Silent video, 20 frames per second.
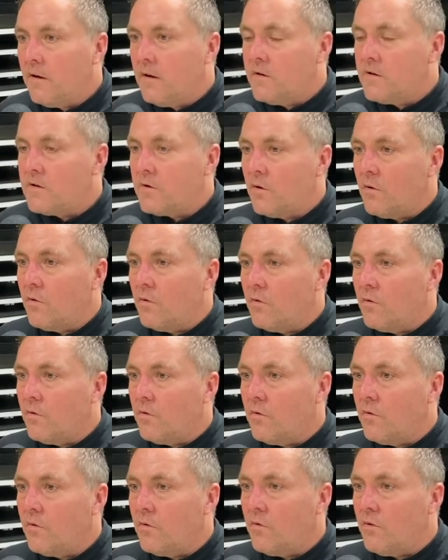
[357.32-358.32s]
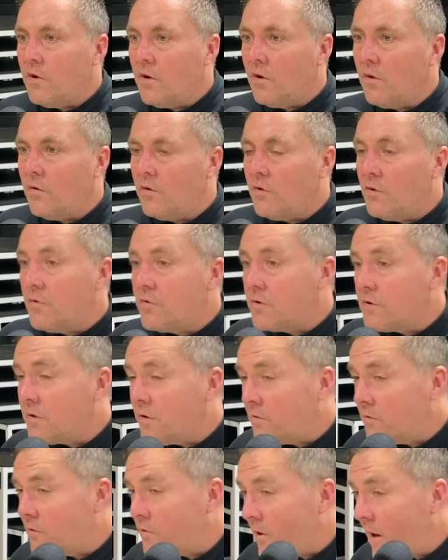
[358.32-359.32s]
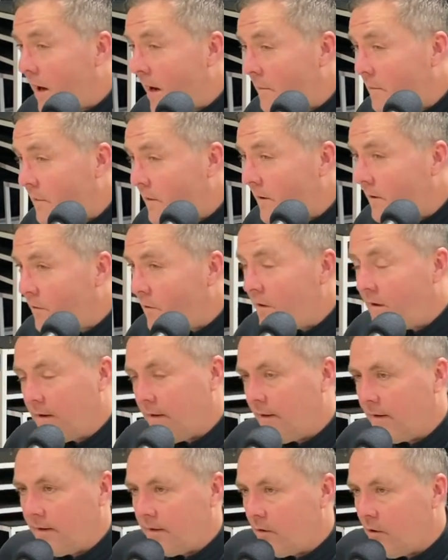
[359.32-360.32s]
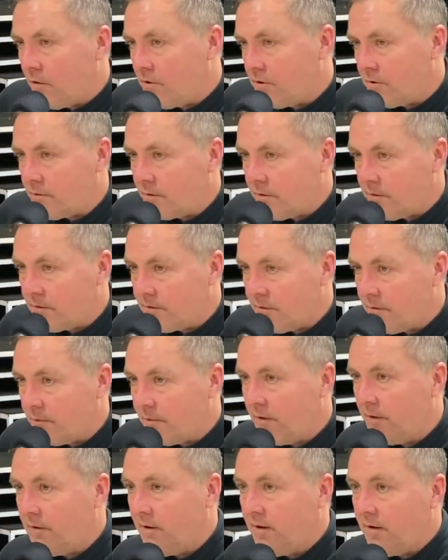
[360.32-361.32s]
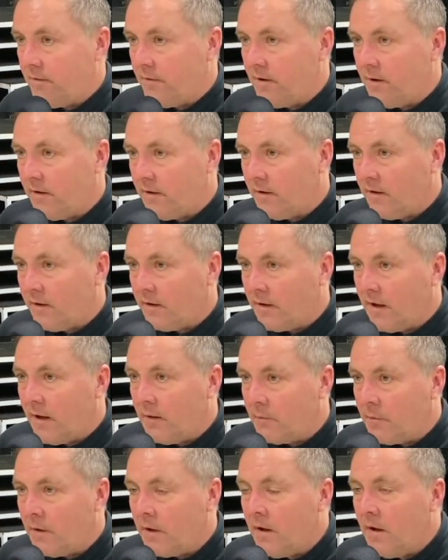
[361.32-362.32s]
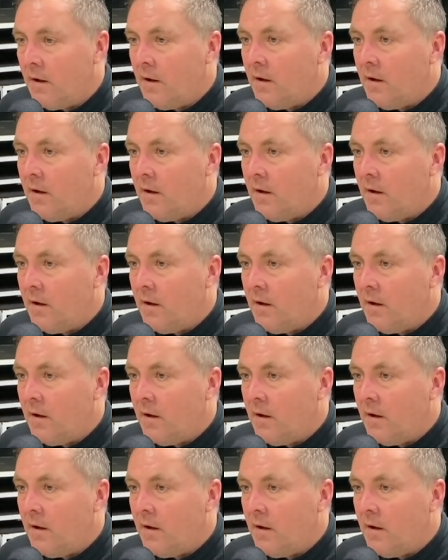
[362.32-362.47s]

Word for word: So you know, neutral zone trapping. We did like coaches were too stupid to think yeah. of anything like that, but